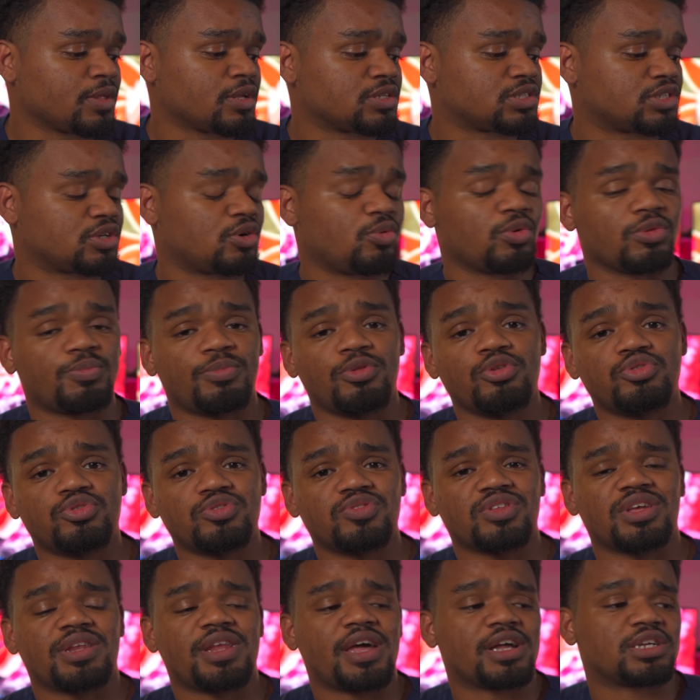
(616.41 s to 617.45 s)
So with
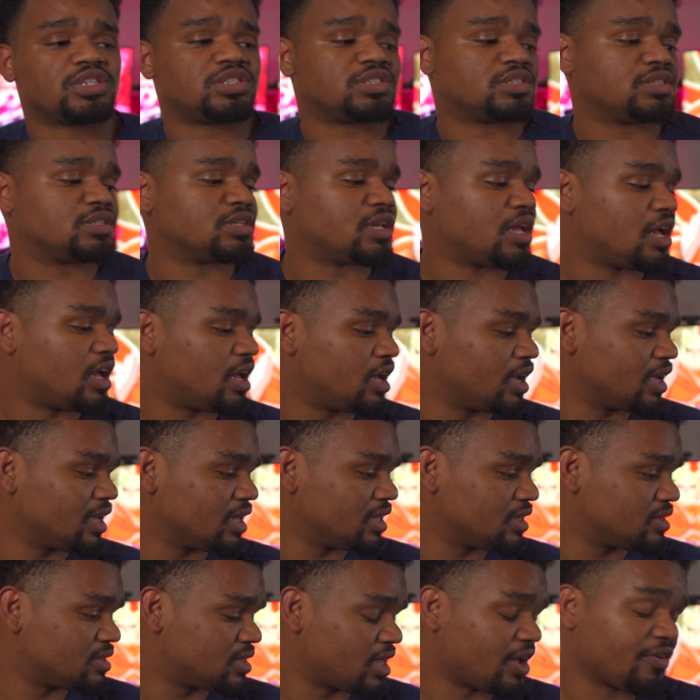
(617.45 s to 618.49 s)
Bluetooth connection,
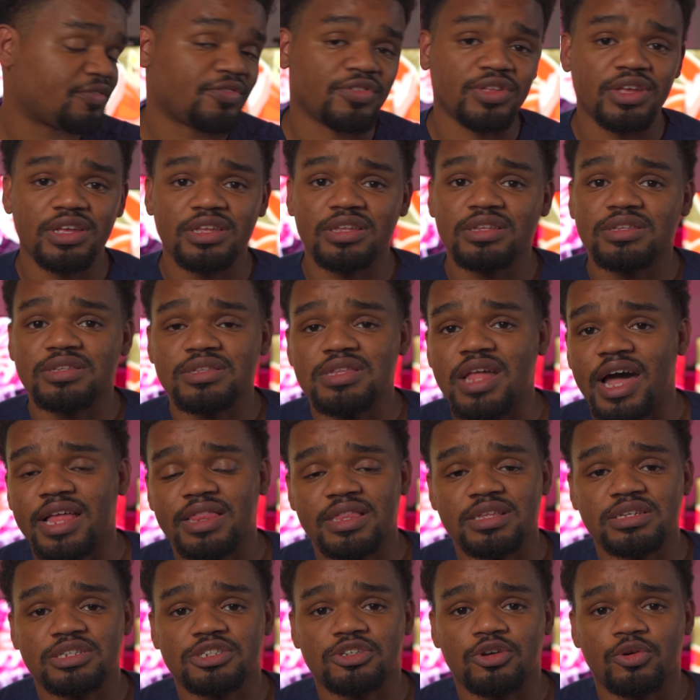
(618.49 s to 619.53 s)
I definitely not
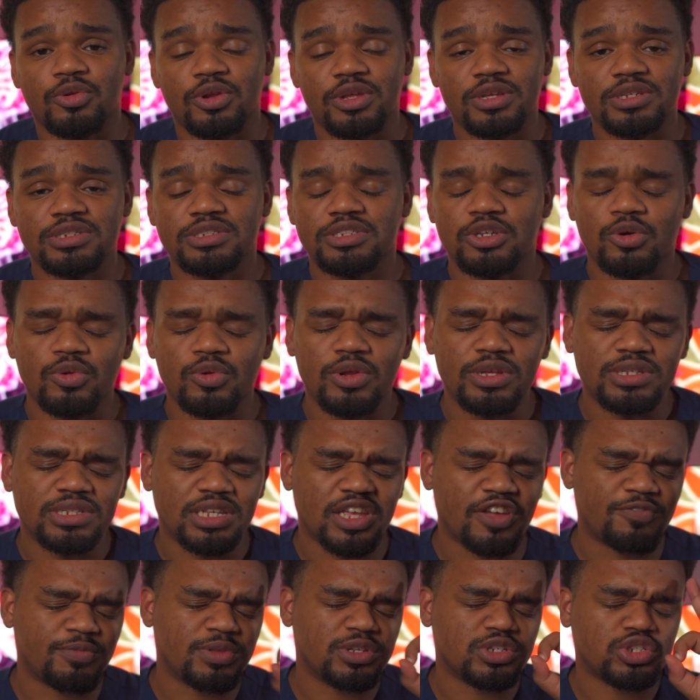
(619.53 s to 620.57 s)
the Sonys. Sonys
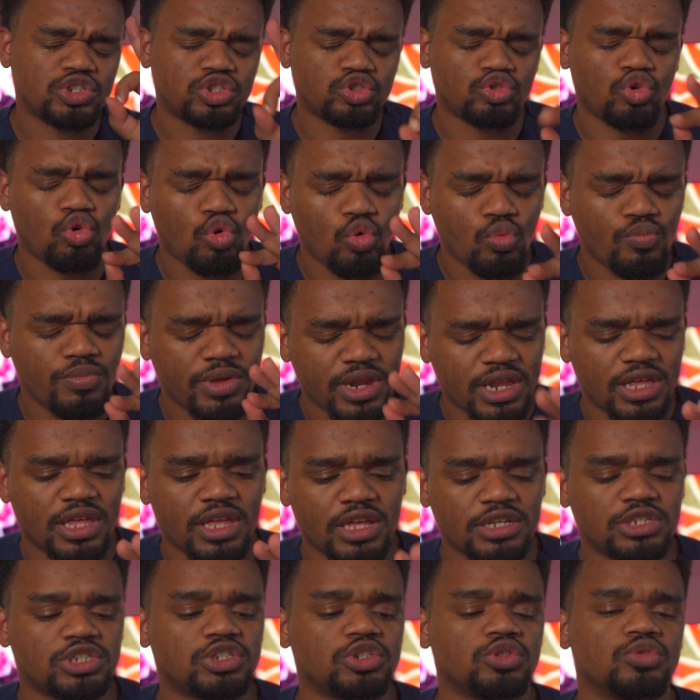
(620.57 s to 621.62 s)
give me so many
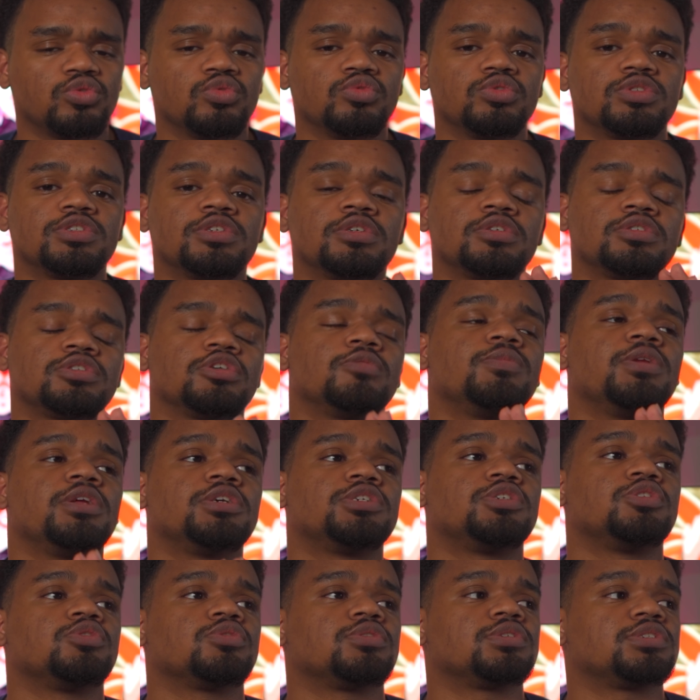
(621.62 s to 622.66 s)
issues with
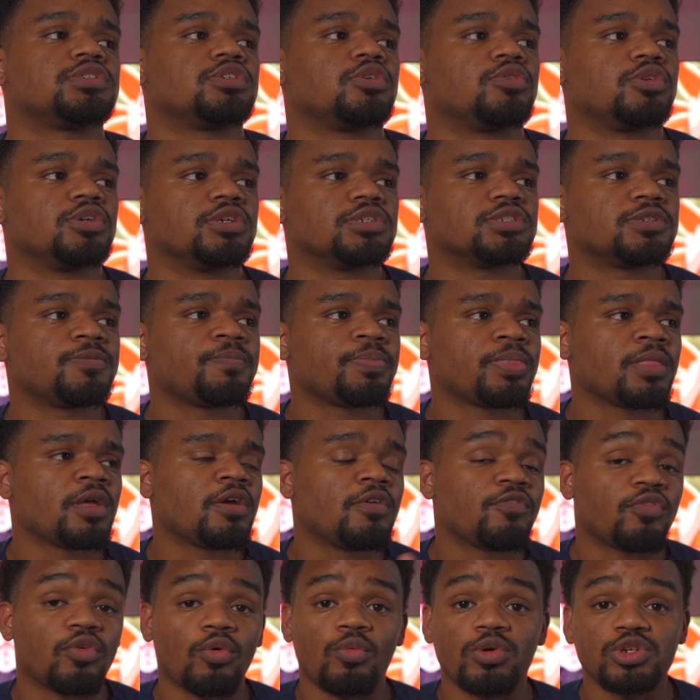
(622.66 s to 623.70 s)
the Sonys.
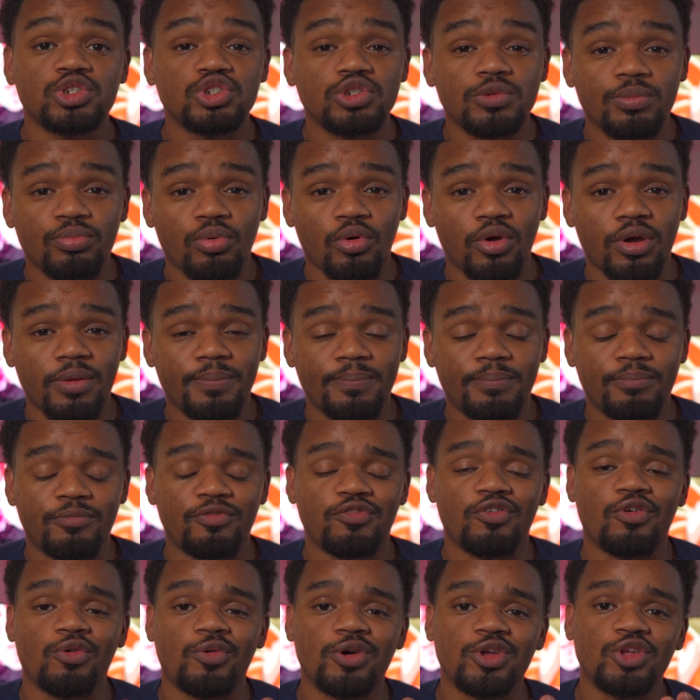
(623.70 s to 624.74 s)
For what
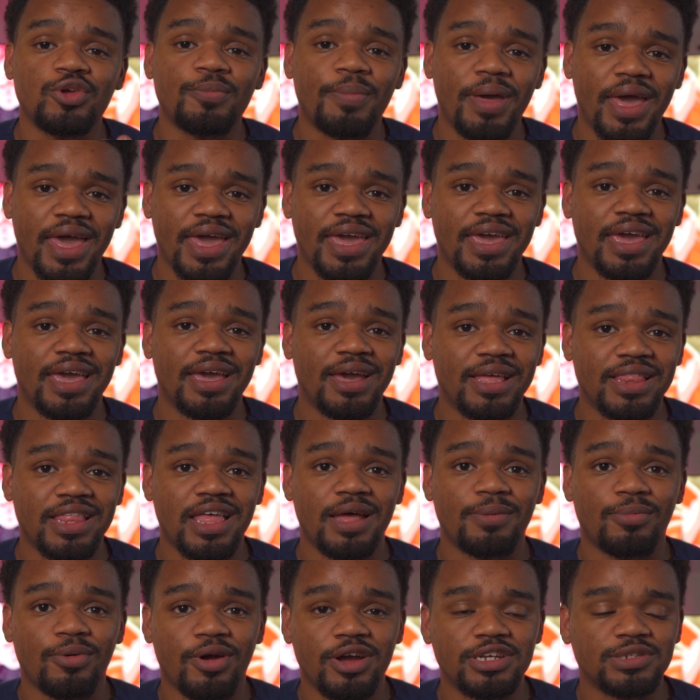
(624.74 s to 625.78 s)
you pay at
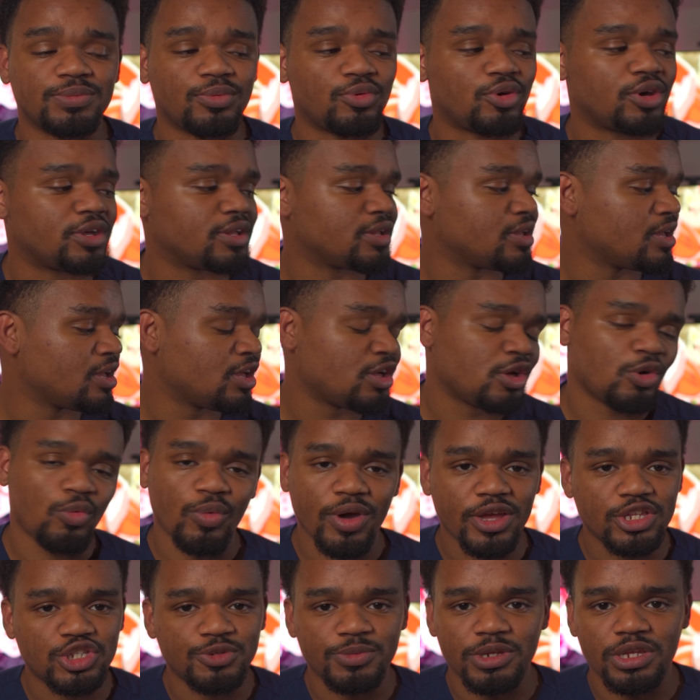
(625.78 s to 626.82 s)
that price point,
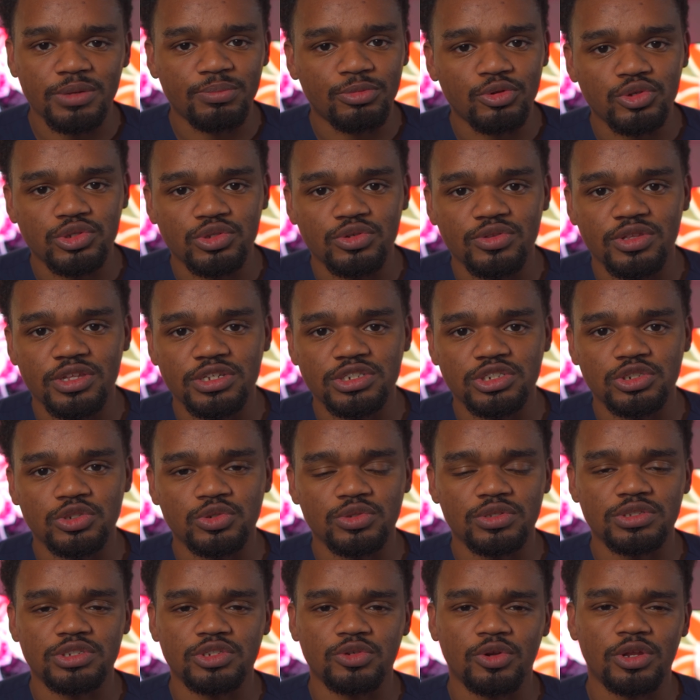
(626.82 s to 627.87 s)
way too many Bluetooth issues
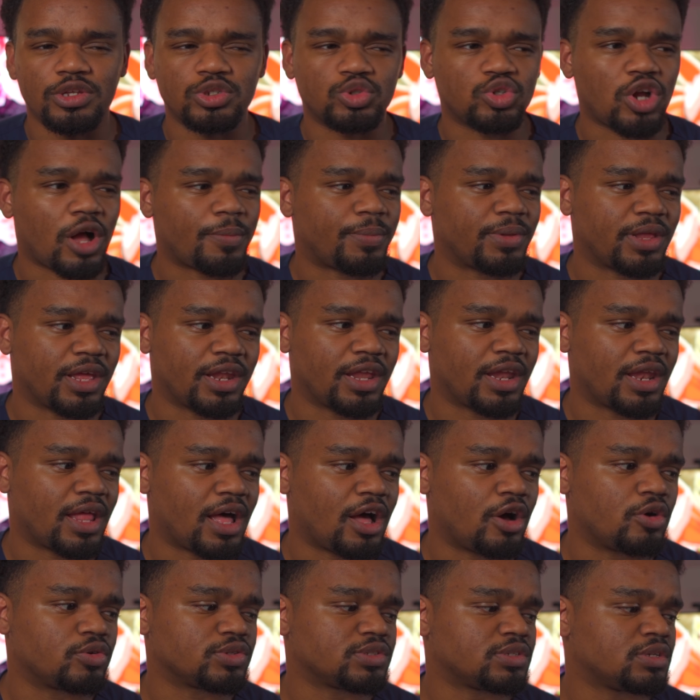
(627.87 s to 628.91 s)
with the Sonys dropping in and
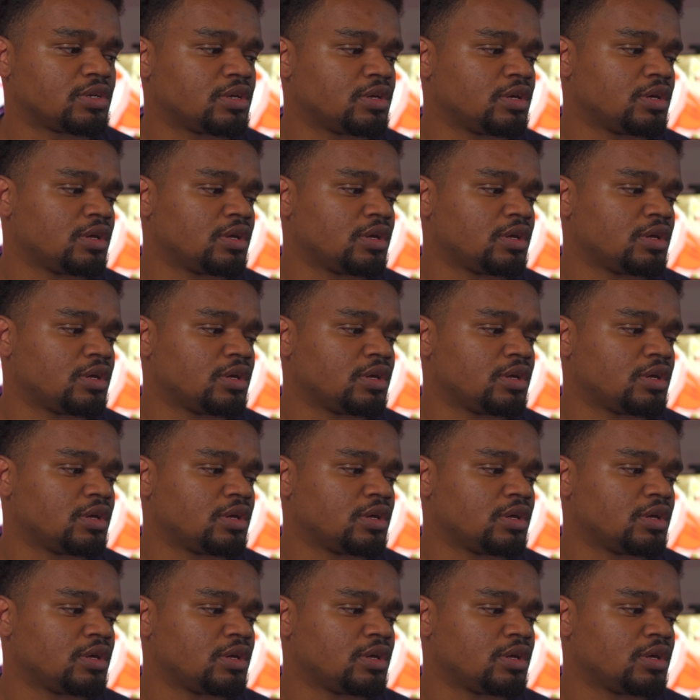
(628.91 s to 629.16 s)
out.